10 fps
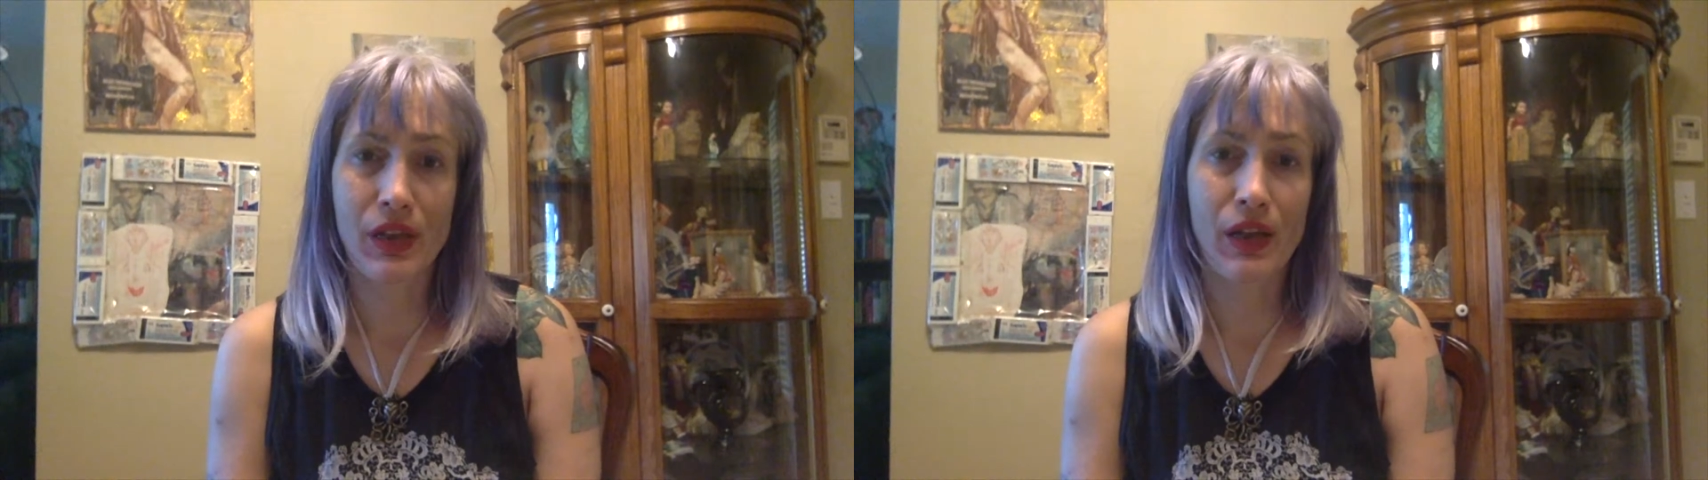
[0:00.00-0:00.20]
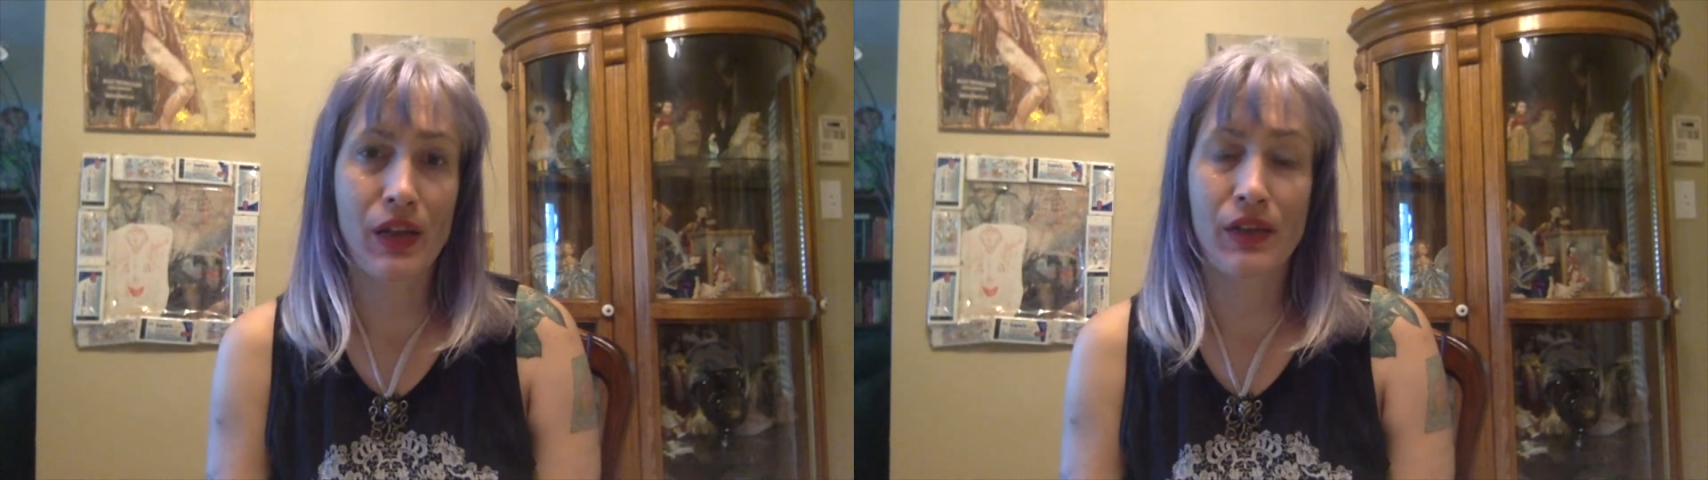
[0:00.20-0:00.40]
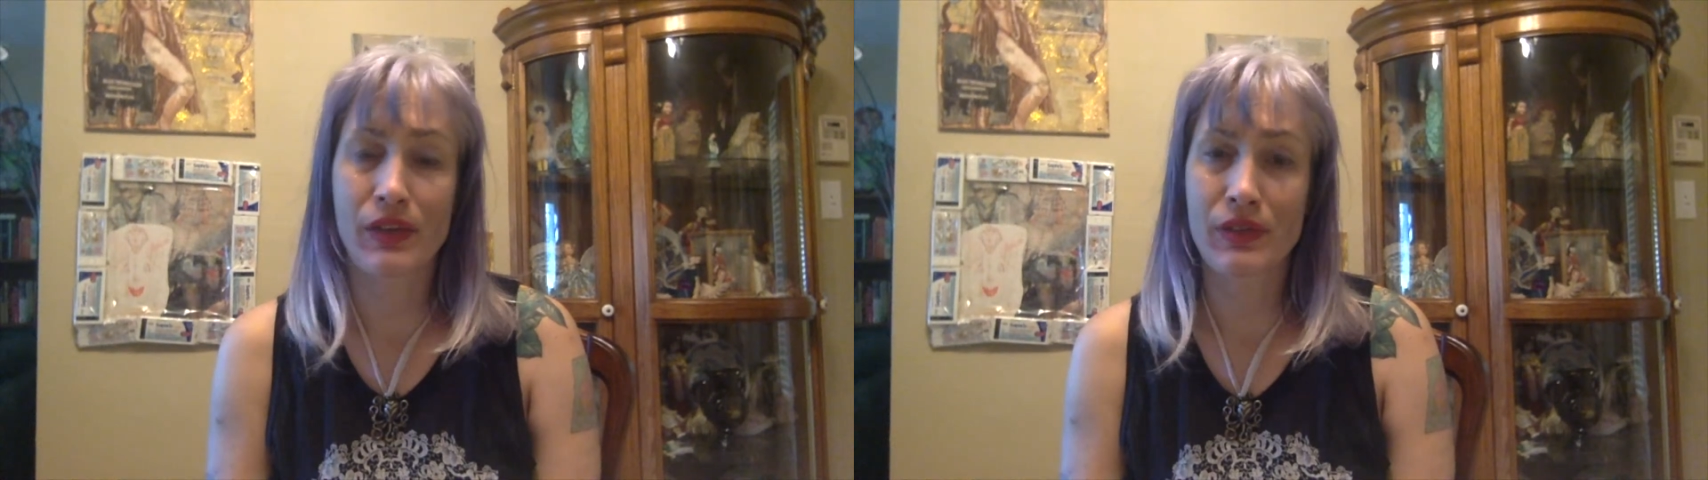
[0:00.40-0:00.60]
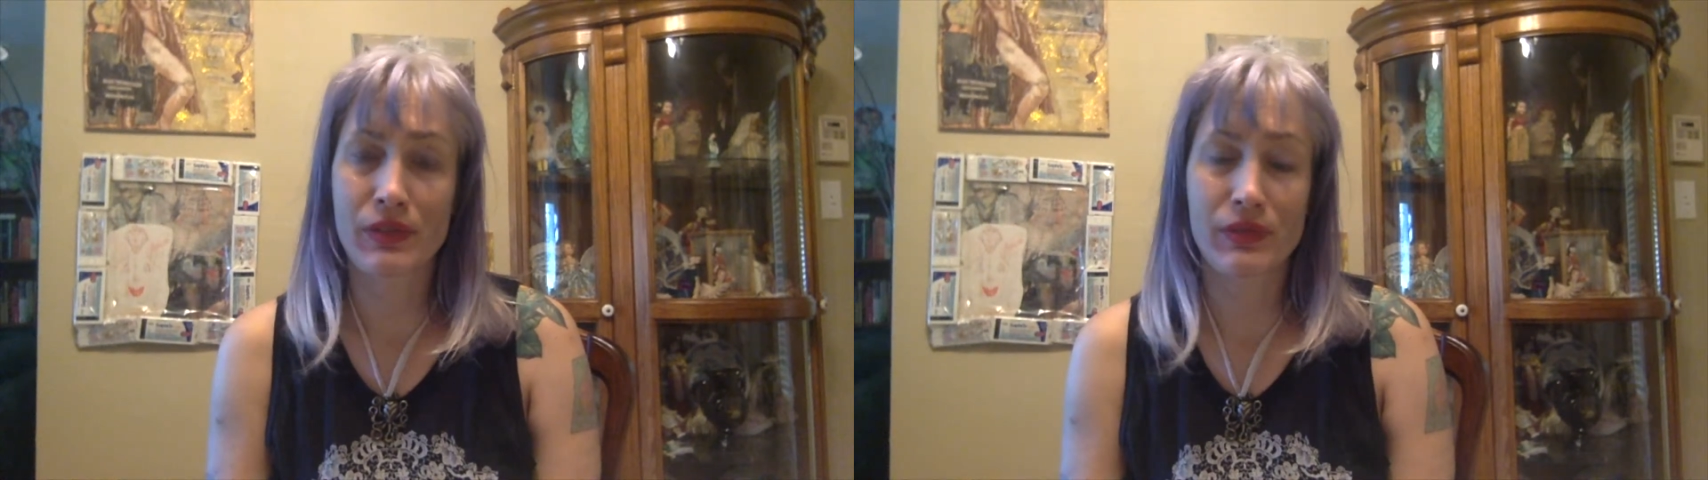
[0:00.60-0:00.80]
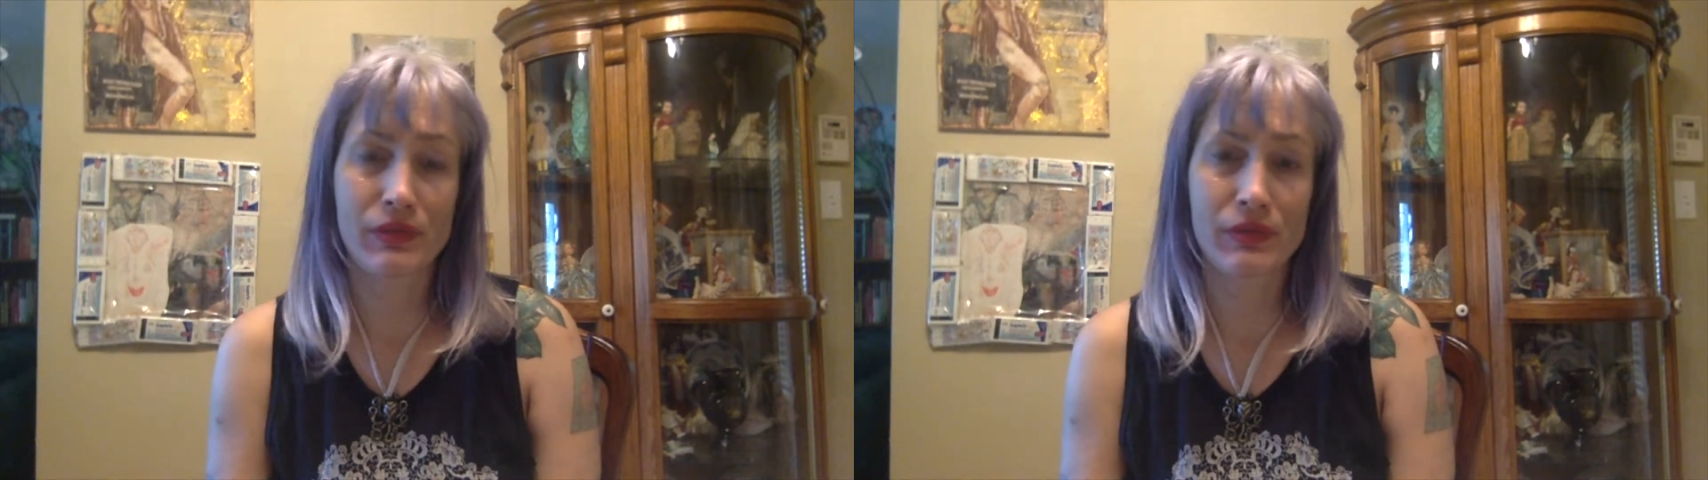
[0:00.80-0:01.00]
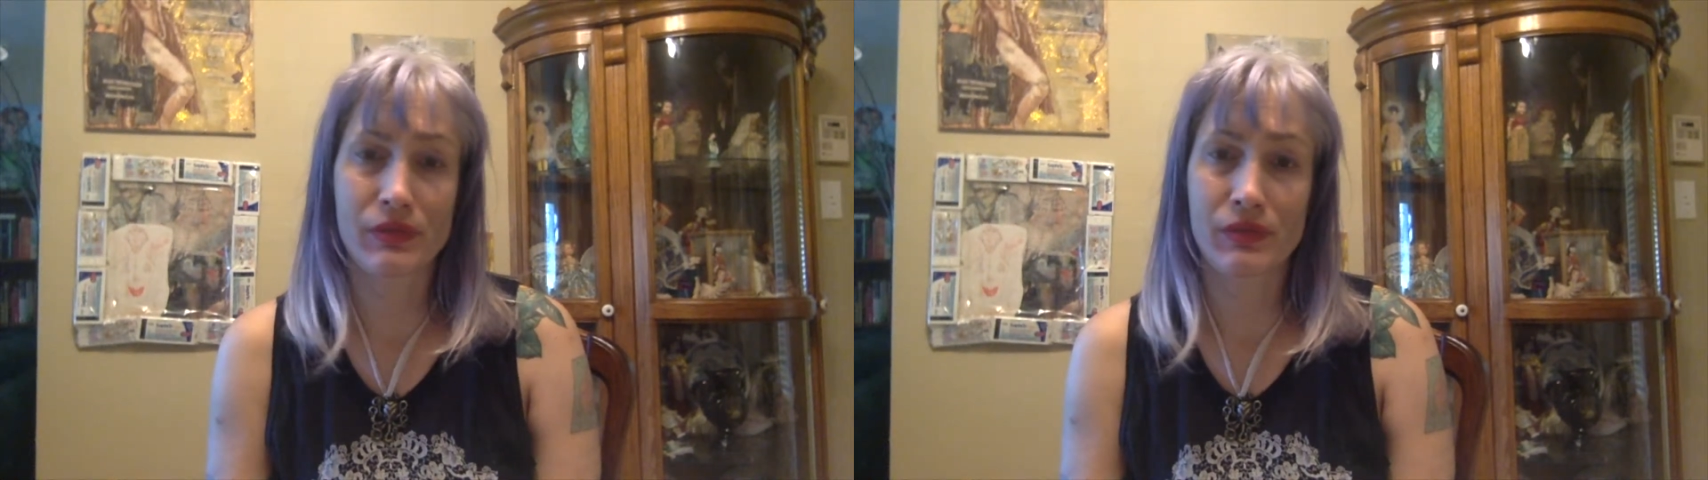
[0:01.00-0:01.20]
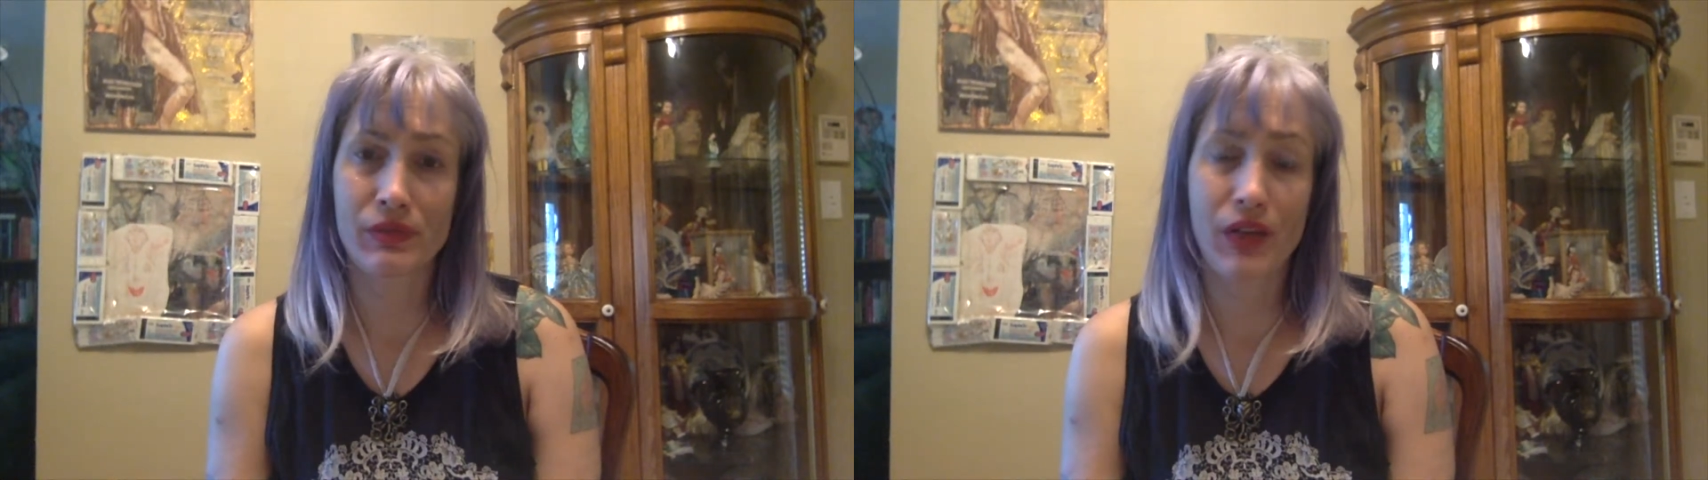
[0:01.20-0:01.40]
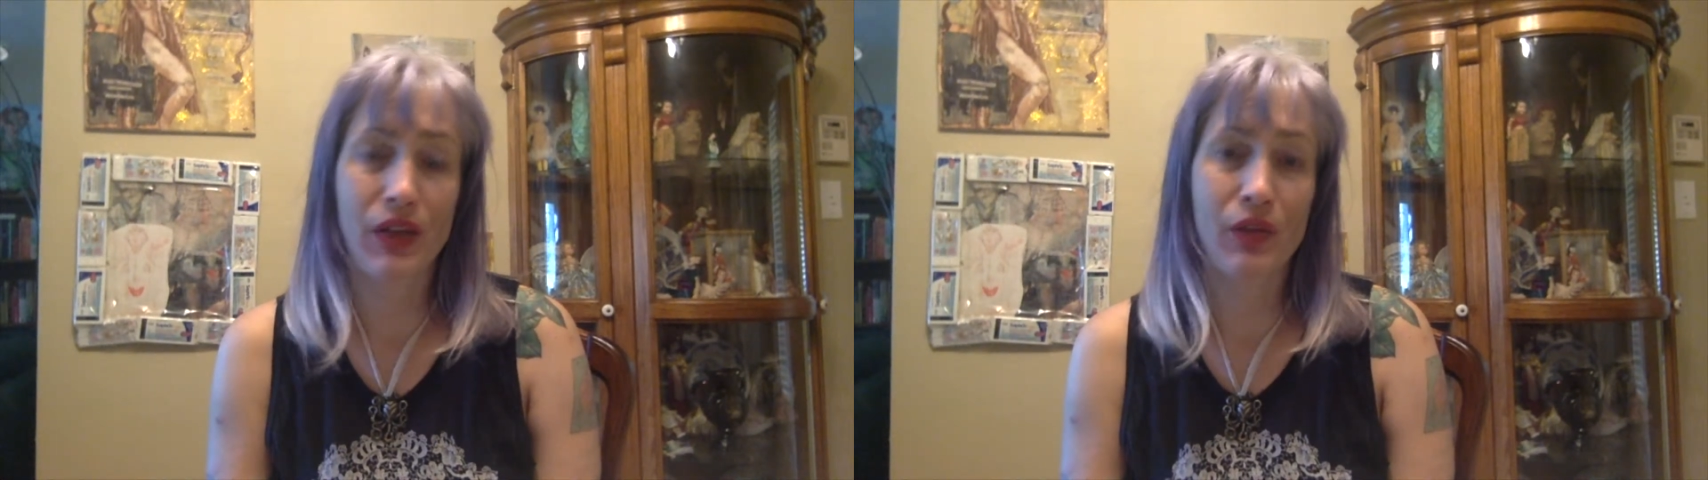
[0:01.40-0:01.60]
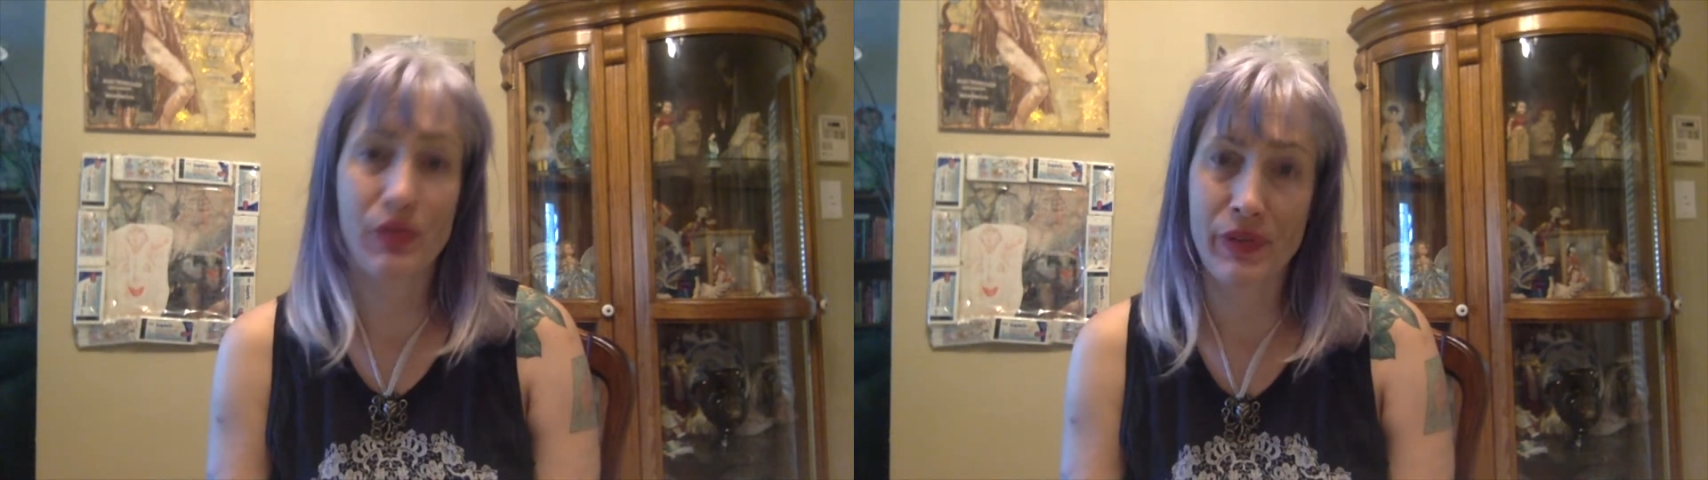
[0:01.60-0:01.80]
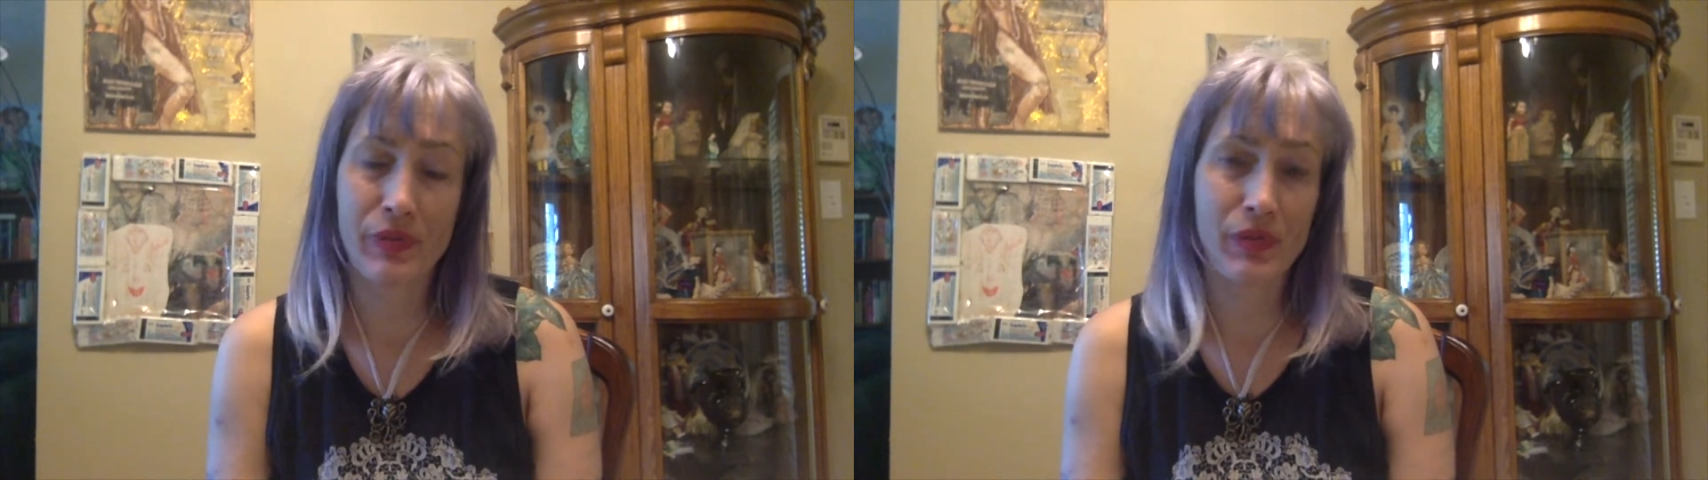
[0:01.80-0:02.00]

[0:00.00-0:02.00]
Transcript: And I hope this